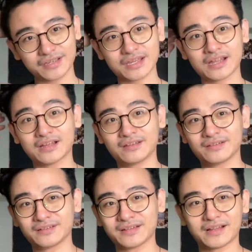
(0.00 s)
and
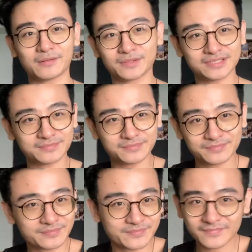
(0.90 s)
I
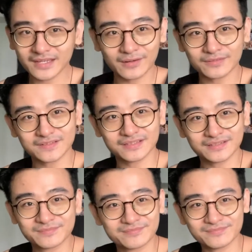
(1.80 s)
was
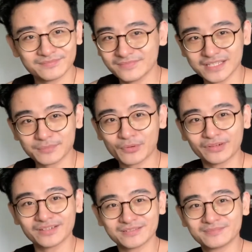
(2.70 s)

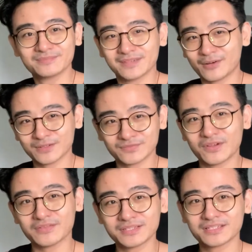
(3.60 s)
disappointed. I was
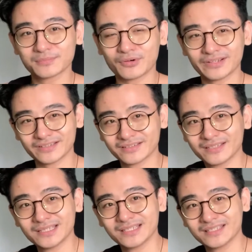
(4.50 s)
very disappointed.
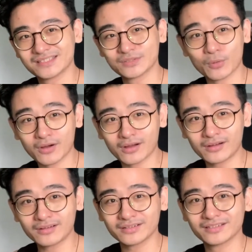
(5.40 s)
It's so
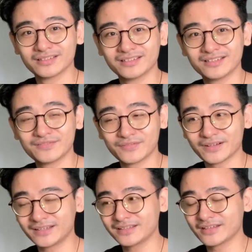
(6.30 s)
hard. It's
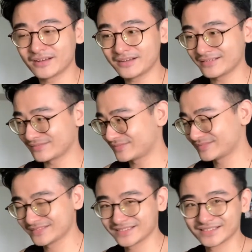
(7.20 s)
fucking tough.
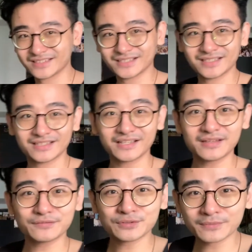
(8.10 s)
They
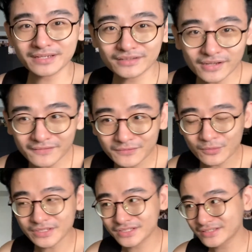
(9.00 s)
give so many tough
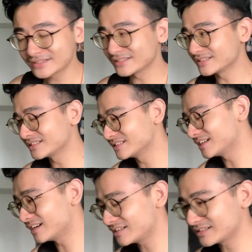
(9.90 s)
questions.
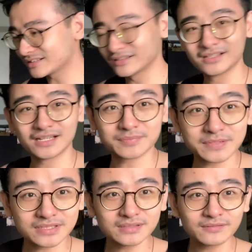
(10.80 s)

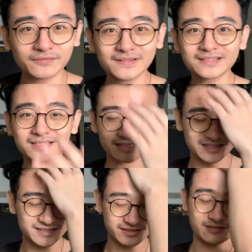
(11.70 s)
Especially the
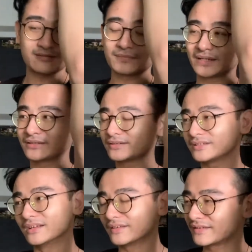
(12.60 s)
physics. Oh my
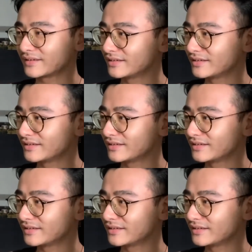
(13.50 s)
goodness.